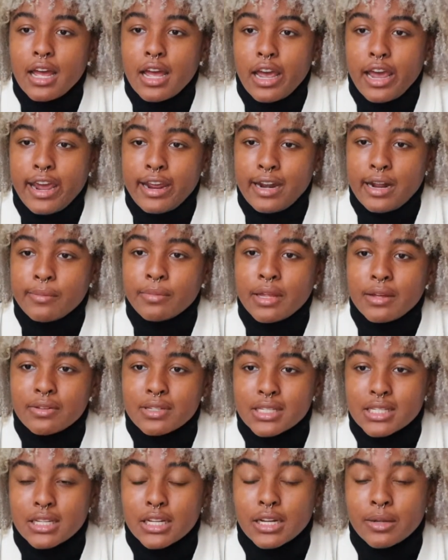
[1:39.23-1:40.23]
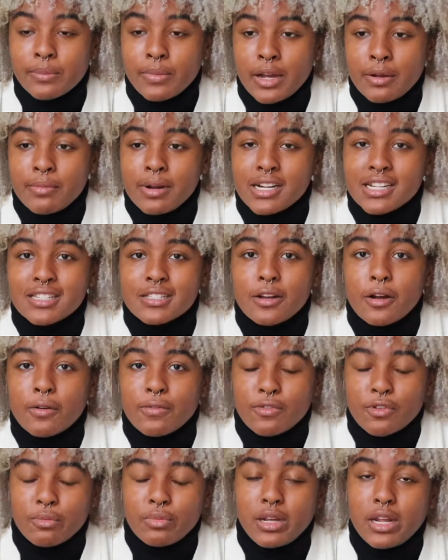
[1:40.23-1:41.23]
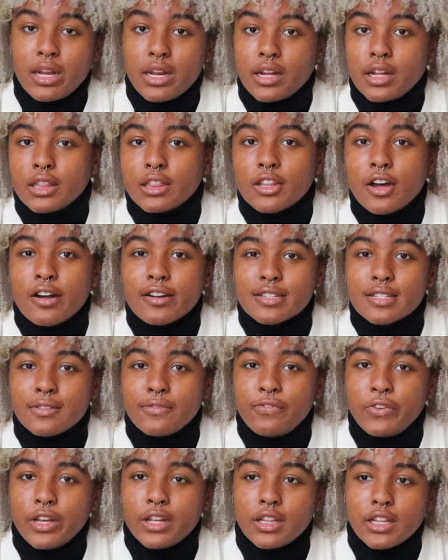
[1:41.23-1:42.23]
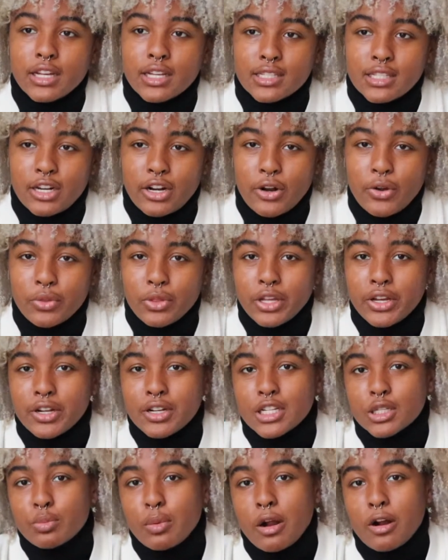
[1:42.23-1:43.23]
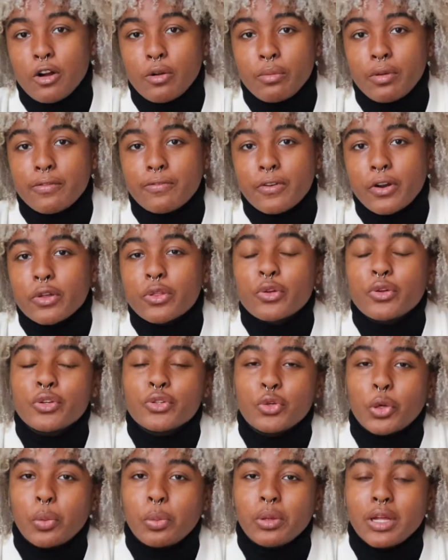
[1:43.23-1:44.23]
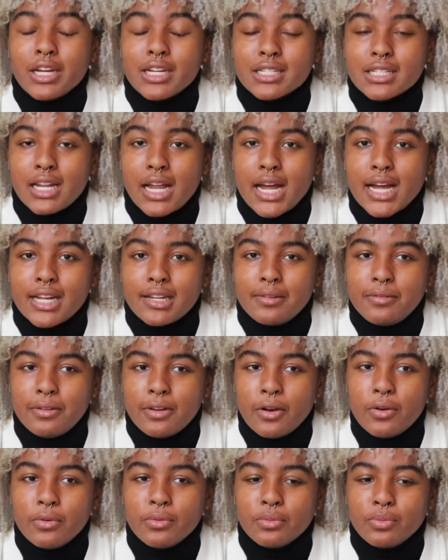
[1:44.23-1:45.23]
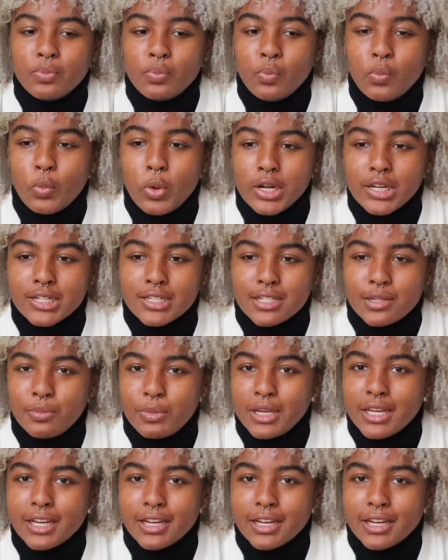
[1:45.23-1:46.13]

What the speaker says: and I'm left sitting by myself ruminating in thoughts and feelings that are only going to spiral me further into a place that I don't want to be